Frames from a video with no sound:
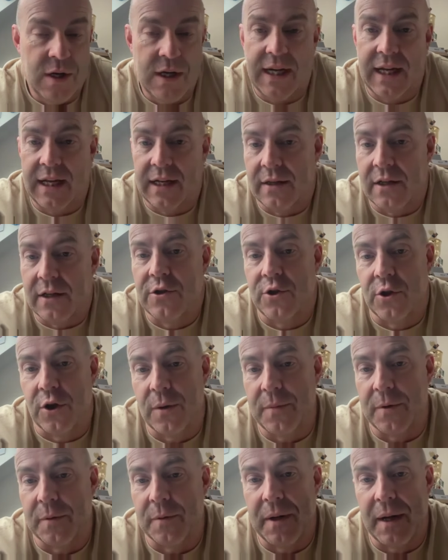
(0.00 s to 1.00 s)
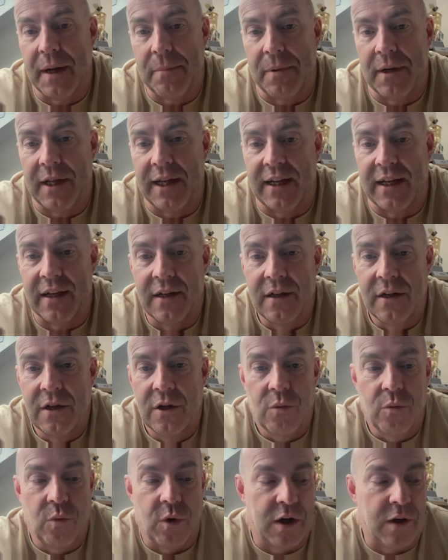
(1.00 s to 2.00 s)
in the German public,
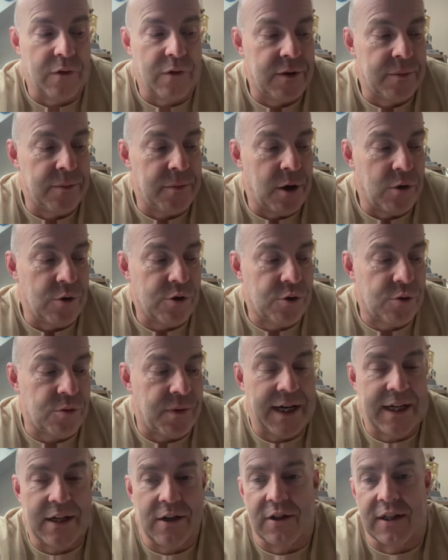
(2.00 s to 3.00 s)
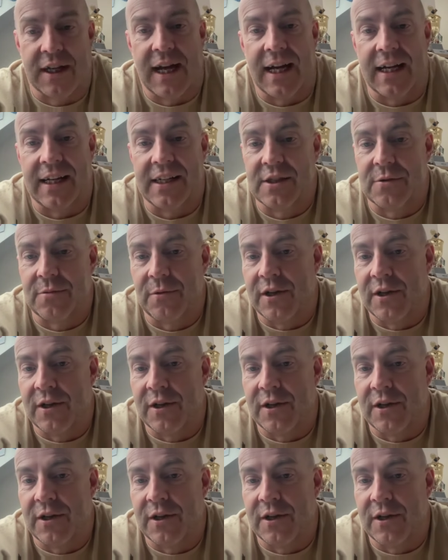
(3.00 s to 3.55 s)
one of the most recognized,